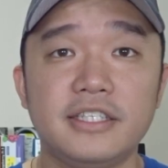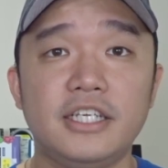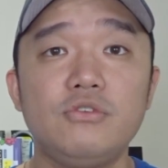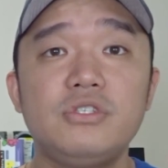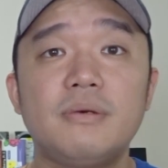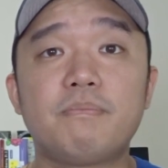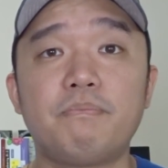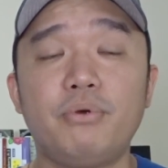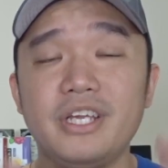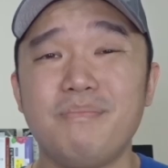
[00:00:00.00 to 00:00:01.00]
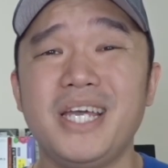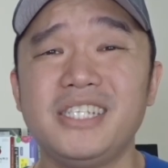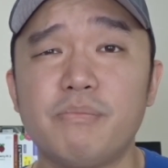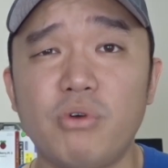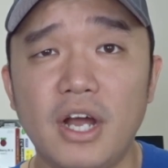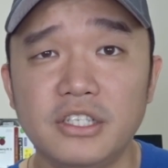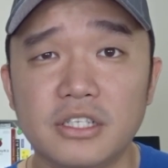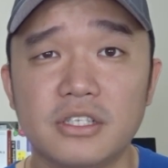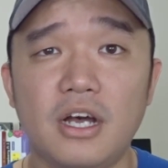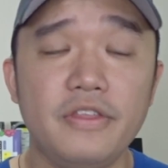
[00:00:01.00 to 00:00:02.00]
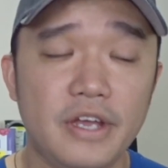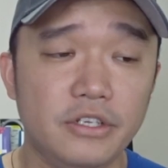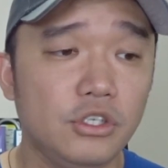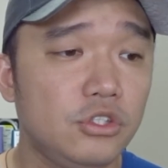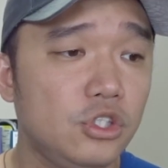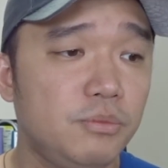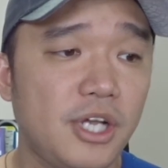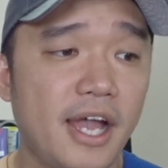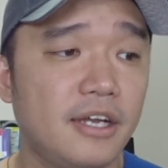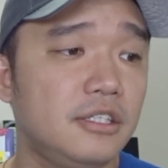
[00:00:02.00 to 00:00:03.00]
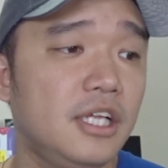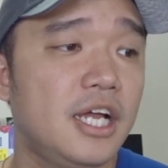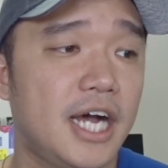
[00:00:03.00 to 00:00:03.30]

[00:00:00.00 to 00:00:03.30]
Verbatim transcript: They do some pretty amazing projects on their YouTube channel.